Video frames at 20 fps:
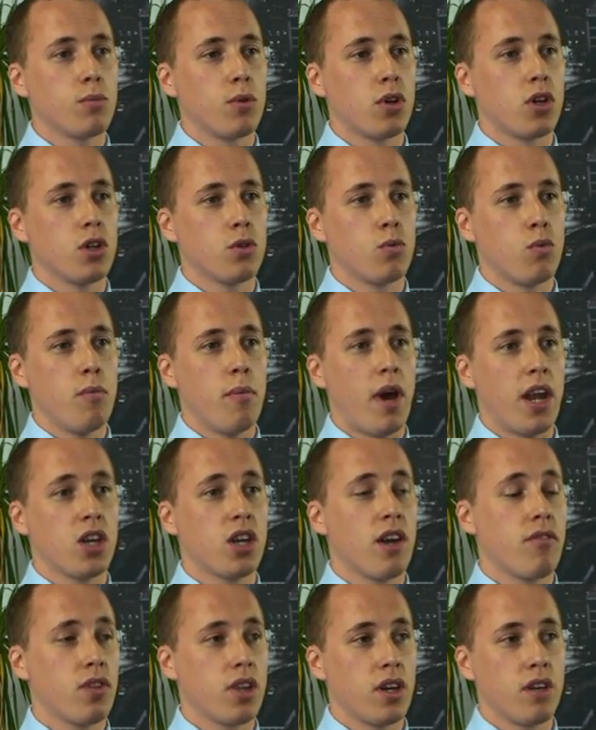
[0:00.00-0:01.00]
because we manage
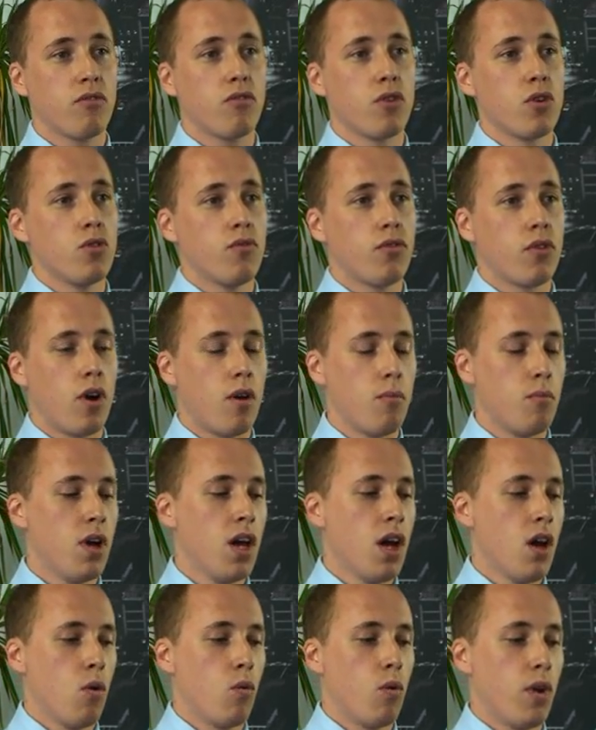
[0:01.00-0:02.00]
everything through from
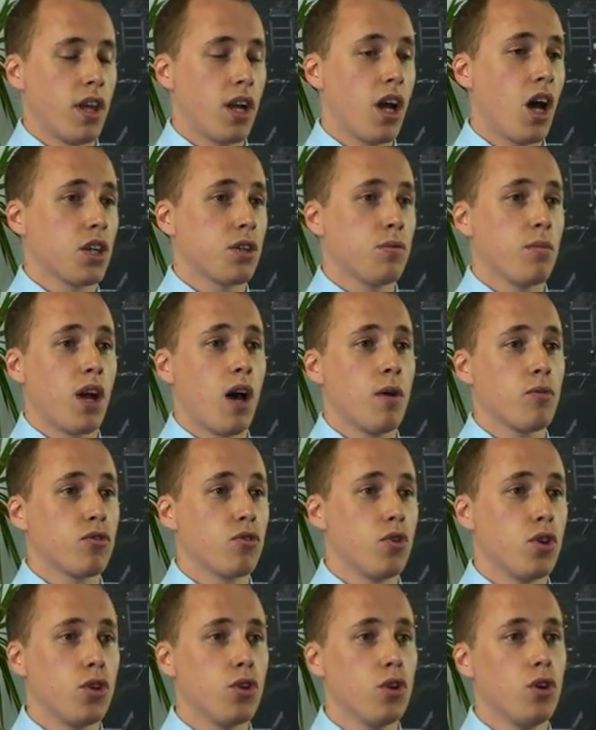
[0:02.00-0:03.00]
when the customer comes
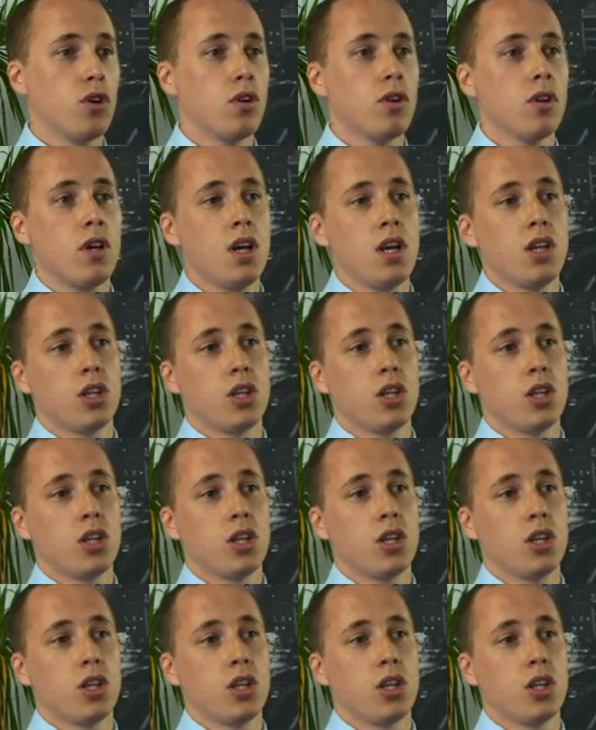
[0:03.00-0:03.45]
through the door,